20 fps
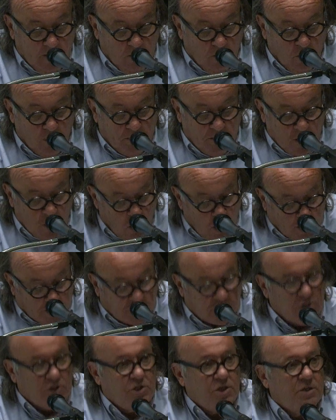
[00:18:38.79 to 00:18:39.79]
would be
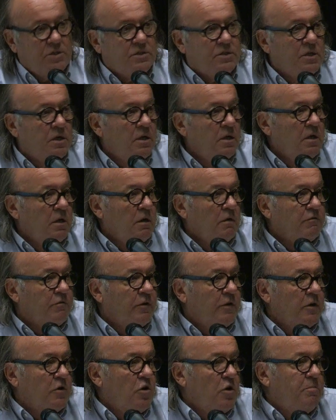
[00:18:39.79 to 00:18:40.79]
hostages for
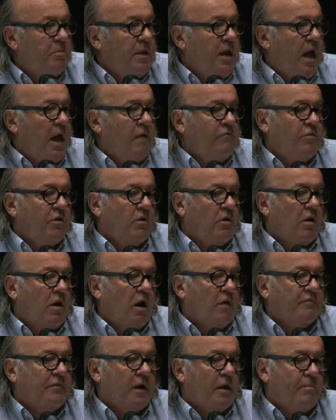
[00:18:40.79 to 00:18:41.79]
the good behavior
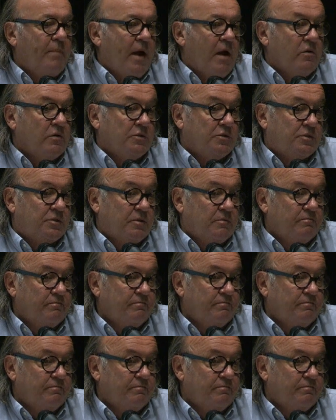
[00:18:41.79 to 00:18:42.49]
of their parents.